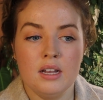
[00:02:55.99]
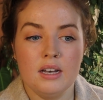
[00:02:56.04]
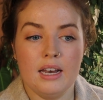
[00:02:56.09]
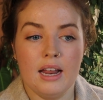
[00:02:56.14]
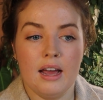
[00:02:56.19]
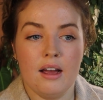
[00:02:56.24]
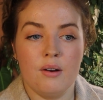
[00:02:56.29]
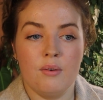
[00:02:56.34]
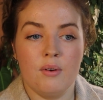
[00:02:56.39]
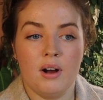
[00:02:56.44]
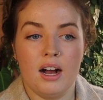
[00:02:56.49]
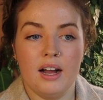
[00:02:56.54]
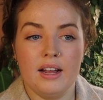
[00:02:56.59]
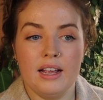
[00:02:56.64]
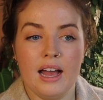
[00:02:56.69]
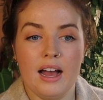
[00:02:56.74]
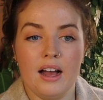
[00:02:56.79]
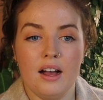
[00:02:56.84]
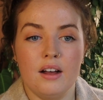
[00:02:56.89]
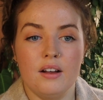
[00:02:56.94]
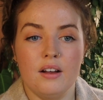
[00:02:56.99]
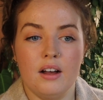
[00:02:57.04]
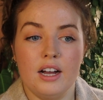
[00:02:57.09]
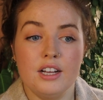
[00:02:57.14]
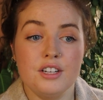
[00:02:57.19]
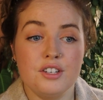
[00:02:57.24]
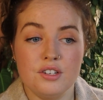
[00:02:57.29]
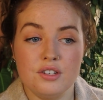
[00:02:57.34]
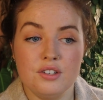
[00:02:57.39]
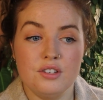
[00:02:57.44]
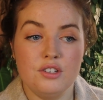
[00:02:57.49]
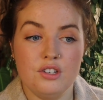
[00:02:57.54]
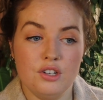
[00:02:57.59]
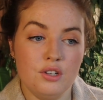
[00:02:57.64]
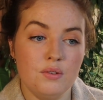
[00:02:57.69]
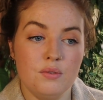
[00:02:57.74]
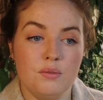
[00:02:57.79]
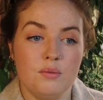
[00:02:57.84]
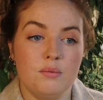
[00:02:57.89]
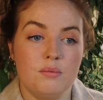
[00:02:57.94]
Now I
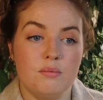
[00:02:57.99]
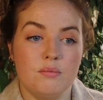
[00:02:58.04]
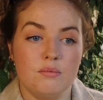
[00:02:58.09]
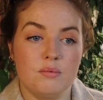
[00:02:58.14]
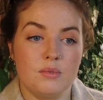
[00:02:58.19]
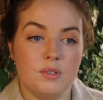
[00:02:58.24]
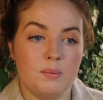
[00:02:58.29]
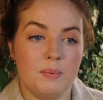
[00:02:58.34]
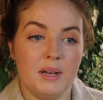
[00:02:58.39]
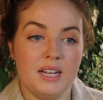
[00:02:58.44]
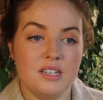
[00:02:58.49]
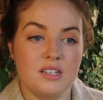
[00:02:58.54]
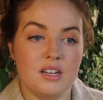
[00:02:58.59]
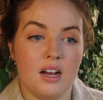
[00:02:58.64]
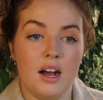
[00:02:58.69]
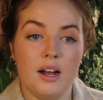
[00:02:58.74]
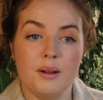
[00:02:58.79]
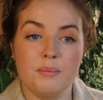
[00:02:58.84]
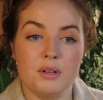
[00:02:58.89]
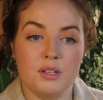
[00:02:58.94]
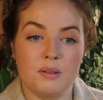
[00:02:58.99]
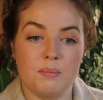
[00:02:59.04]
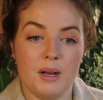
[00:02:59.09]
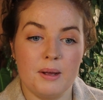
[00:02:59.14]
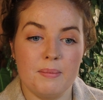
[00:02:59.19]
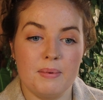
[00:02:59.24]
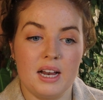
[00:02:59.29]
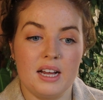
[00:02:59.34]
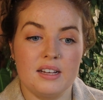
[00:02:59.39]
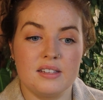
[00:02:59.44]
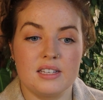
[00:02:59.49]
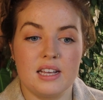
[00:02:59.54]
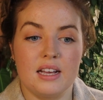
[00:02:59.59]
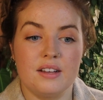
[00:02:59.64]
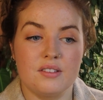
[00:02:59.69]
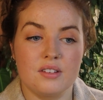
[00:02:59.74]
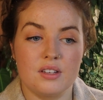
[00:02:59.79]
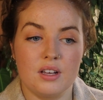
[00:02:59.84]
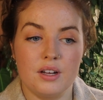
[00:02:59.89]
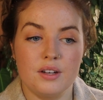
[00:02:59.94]
do spend time with my plants
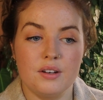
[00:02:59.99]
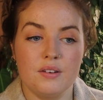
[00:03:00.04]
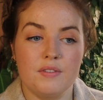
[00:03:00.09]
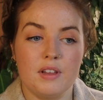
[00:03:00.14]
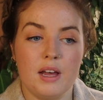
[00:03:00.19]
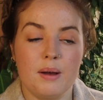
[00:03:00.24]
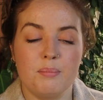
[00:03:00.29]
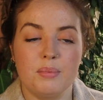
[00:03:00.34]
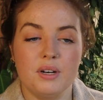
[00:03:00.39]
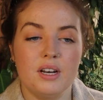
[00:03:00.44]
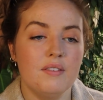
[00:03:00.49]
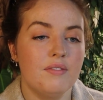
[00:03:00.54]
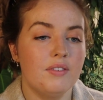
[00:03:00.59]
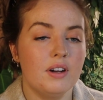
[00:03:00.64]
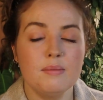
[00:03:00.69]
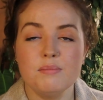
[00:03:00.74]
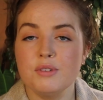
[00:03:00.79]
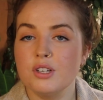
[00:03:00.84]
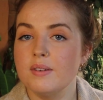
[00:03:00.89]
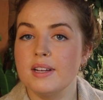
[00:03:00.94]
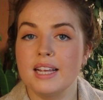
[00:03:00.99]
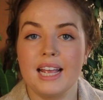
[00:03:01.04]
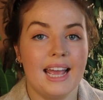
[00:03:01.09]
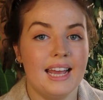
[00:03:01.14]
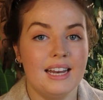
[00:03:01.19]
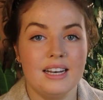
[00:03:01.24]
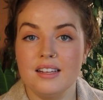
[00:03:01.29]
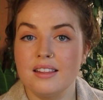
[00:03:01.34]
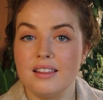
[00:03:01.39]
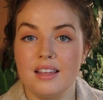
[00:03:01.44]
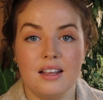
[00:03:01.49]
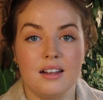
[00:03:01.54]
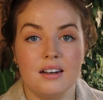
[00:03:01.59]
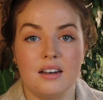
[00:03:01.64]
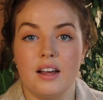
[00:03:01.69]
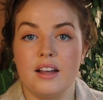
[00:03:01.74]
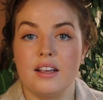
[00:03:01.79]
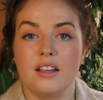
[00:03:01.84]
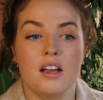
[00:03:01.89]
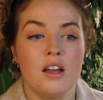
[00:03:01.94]
outside of that, but if I'm doing anything
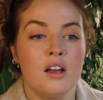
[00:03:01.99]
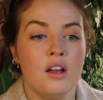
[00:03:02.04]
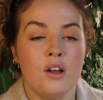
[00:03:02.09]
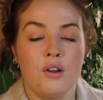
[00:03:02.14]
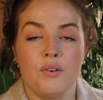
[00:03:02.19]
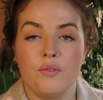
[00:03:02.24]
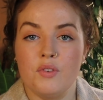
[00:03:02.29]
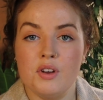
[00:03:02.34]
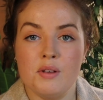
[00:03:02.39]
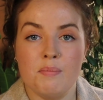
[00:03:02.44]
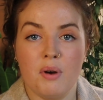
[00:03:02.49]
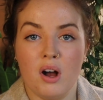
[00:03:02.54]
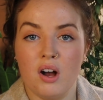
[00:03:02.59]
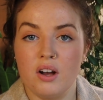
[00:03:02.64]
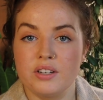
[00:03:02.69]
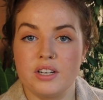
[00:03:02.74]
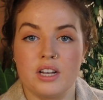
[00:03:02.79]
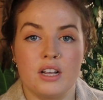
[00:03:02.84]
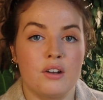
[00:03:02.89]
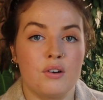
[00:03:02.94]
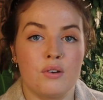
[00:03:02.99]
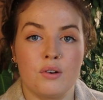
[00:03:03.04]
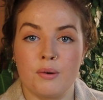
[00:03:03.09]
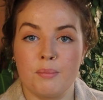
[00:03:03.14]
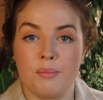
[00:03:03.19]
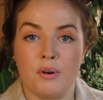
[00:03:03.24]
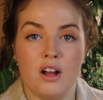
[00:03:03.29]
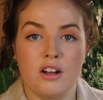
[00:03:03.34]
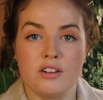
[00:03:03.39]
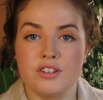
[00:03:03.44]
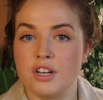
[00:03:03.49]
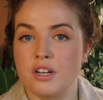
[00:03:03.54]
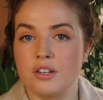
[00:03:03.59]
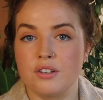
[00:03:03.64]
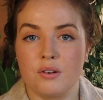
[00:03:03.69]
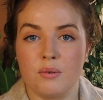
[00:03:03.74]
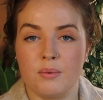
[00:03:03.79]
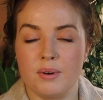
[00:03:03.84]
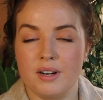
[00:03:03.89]
like repotting or a project or